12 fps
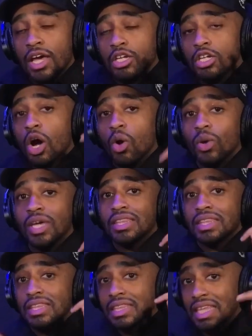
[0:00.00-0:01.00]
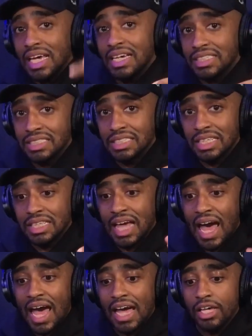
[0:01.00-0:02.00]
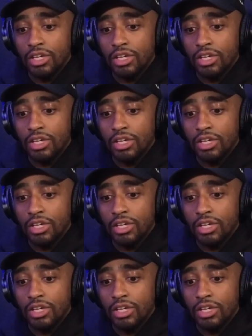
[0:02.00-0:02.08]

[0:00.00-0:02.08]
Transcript: knowing this, that